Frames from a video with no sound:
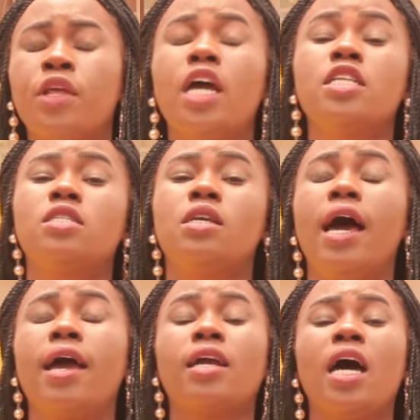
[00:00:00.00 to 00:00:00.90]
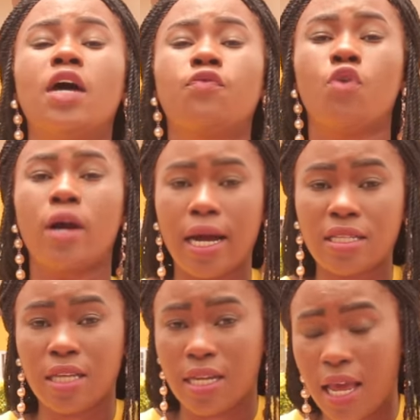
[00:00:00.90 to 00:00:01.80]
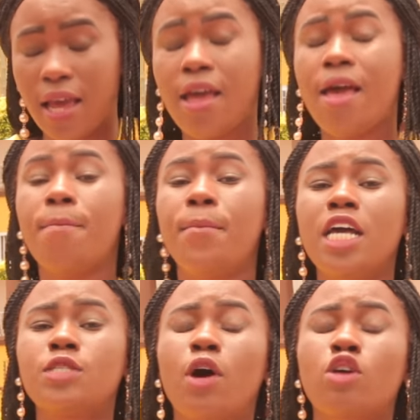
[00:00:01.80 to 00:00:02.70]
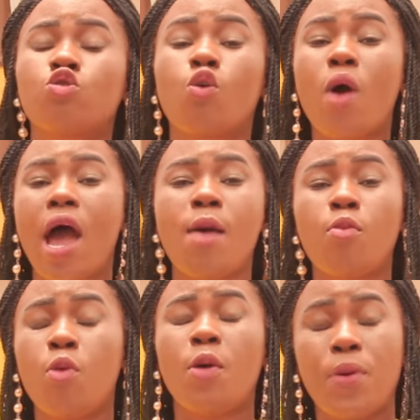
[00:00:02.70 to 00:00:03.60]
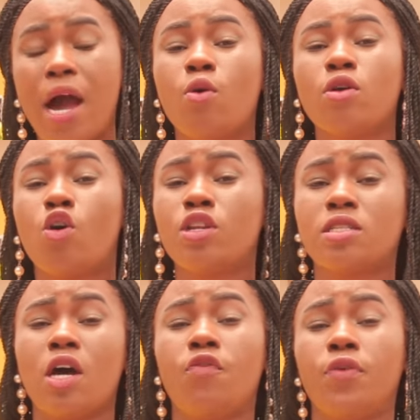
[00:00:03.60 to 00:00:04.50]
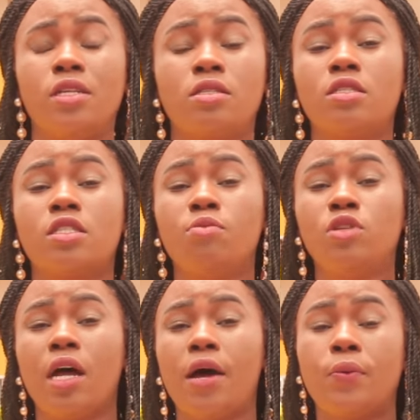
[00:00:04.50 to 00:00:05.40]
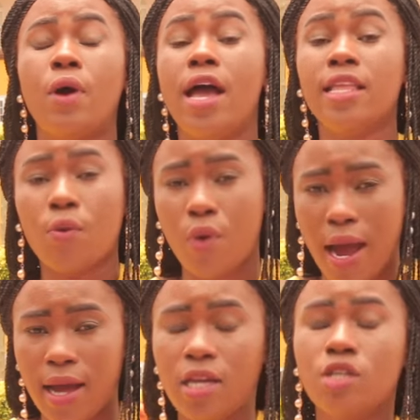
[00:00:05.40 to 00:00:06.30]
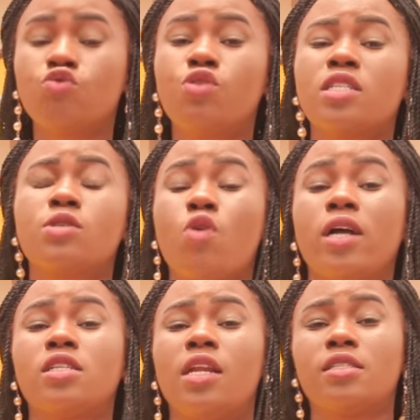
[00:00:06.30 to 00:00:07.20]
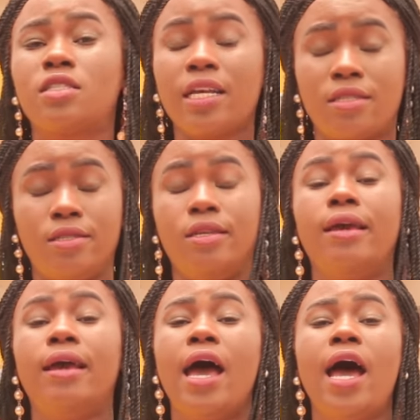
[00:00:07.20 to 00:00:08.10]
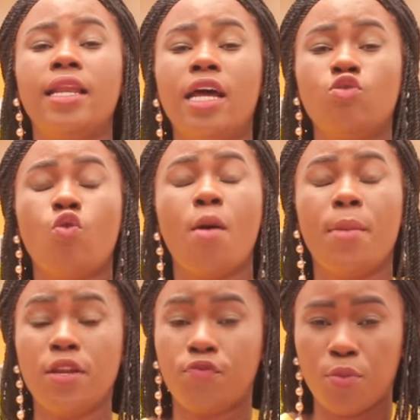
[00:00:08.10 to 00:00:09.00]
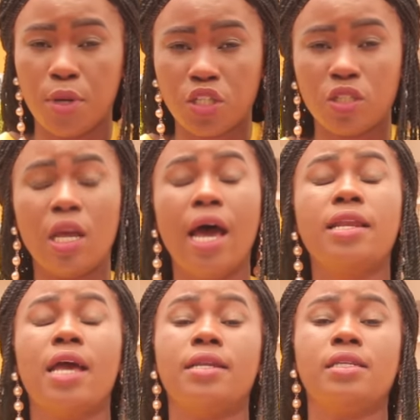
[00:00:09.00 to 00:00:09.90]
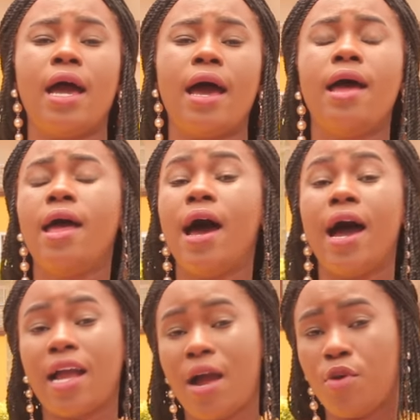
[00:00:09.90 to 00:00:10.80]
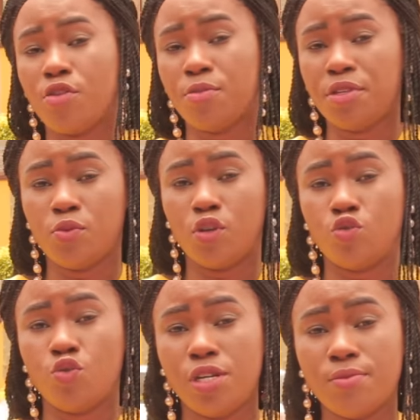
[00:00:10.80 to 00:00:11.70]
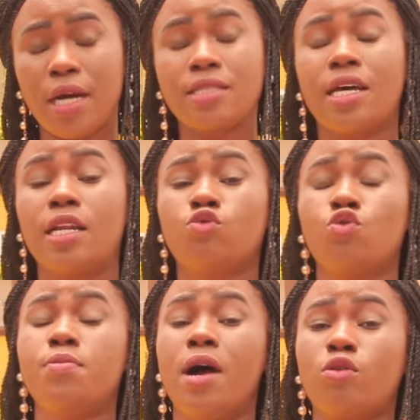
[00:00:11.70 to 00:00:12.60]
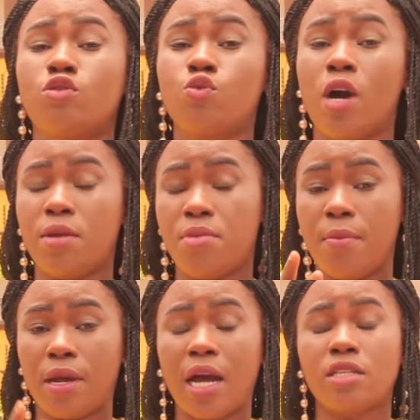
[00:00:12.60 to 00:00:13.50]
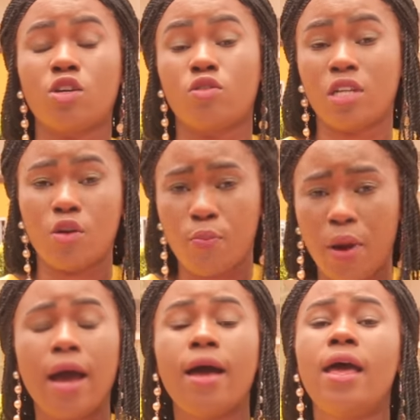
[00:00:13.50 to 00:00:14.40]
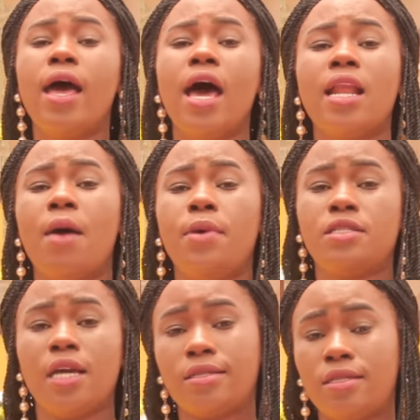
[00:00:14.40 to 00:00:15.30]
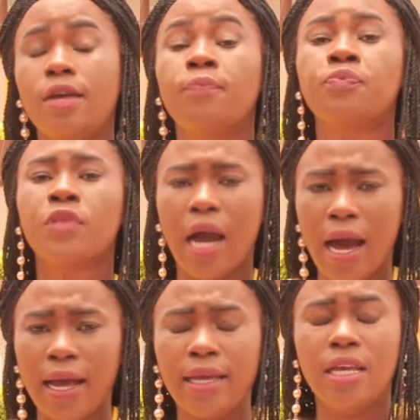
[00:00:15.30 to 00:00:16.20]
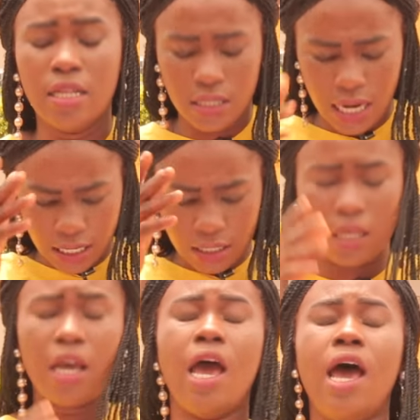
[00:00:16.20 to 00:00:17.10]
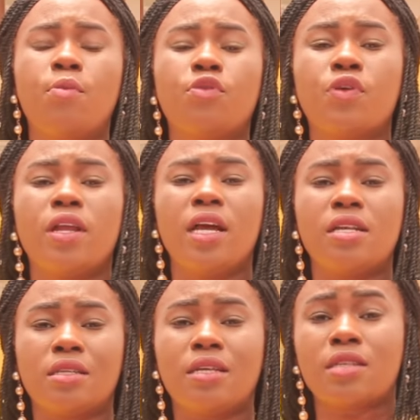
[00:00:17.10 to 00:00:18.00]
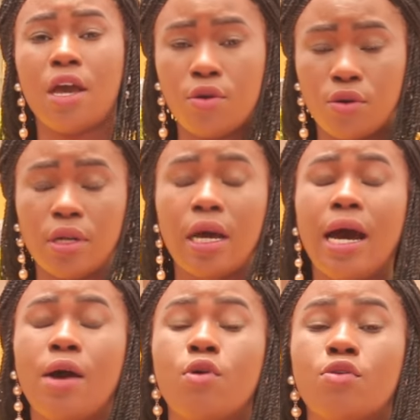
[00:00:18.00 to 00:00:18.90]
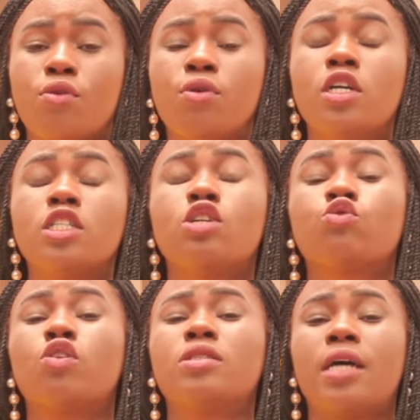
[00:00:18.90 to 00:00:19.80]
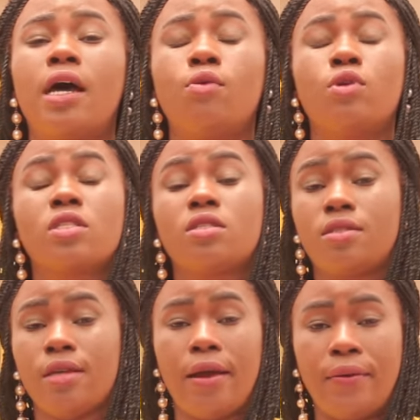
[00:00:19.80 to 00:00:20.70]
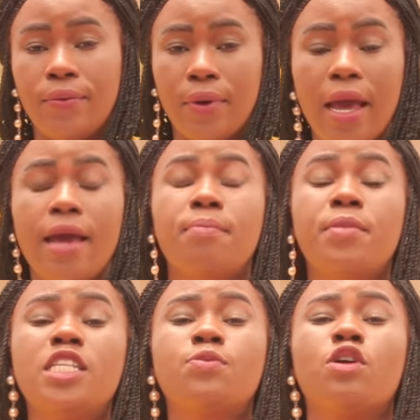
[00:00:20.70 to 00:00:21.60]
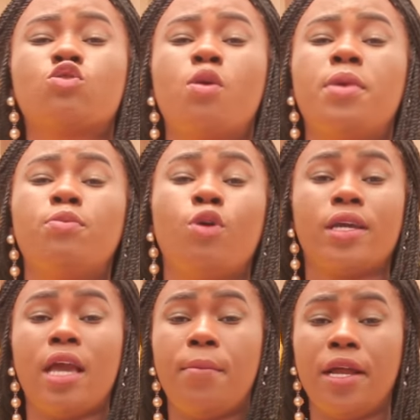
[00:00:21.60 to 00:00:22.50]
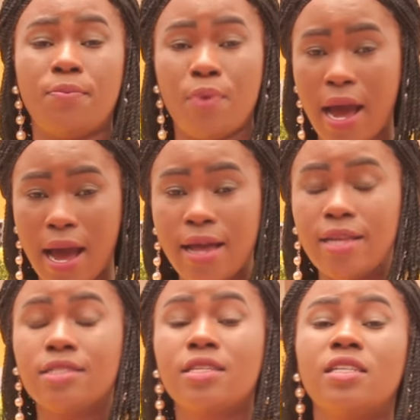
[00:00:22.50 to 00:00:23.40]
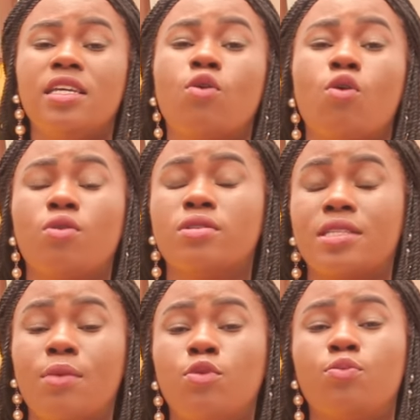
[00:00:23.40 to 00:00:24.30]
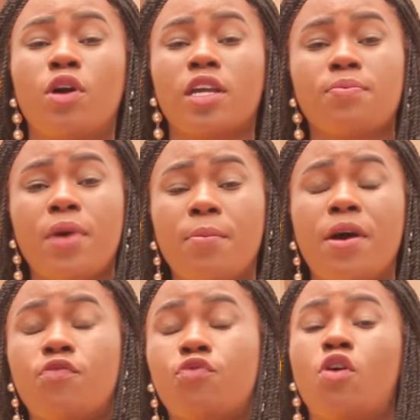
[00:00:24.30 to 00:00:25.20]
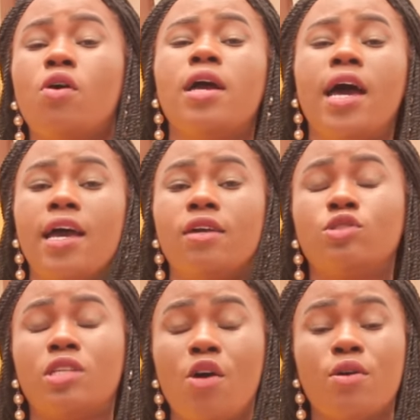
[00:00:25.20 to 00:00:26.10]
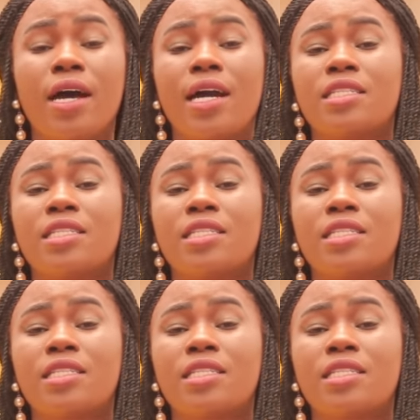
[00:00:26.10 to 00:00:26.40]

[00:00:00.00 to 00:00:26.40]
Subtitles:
88, Gunner for Cassand. Miss Bond to acquire Bob Bower on his outfellas in Terminano. And your part, Tracy watching a chassis and then woman information, any idea. I come on Miss Bond to a new Cassan as we back to a Catcher or Channel Park, and I bet you see him. I, it's another say, and move there is a Zion. I will know. Till don't time was a Sian. Miss Bond to a blog, your money pa, said the Coco, some blogging my mouth for Zion, I